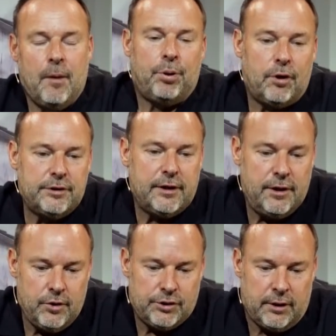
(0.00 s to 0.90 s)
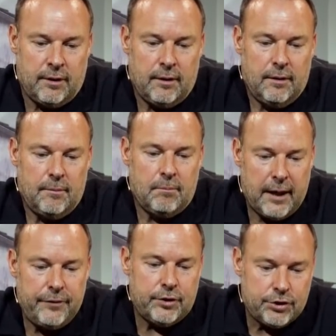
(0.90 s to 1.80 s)
Persecution
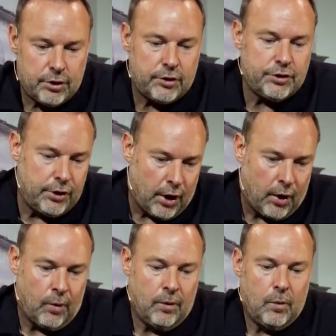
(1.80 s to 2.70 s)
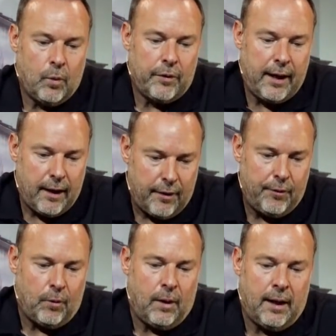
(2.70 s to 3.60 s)
made the church go where they
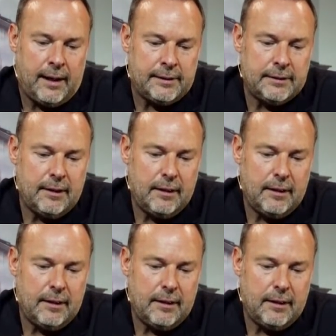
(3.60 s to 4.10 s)
otherwise